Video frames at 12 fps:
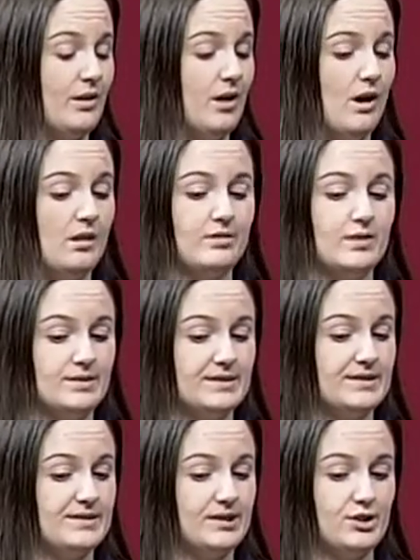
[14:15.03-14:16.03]
all of those
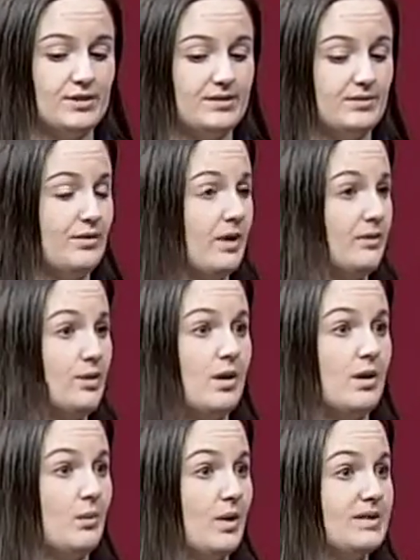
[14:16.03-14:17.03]
decisions in front of you
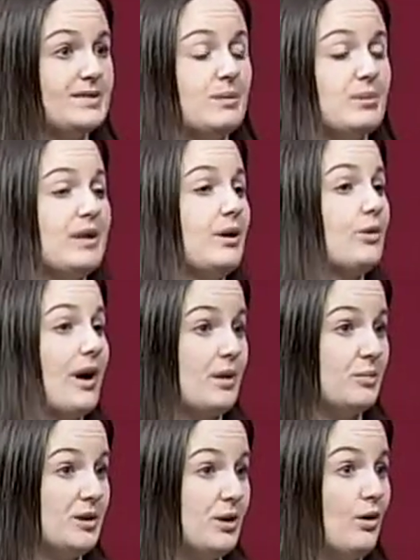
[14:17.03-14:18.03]
all at once can be
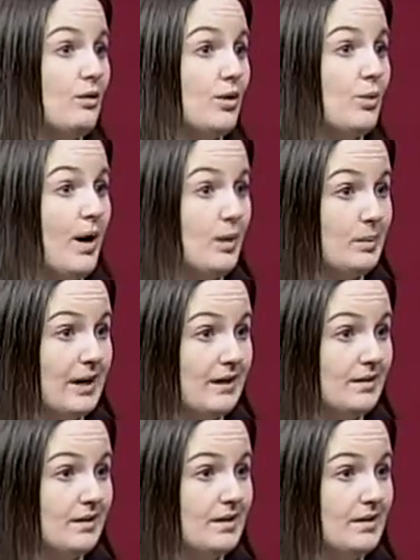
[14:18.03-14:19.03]
incredibly overwhelming.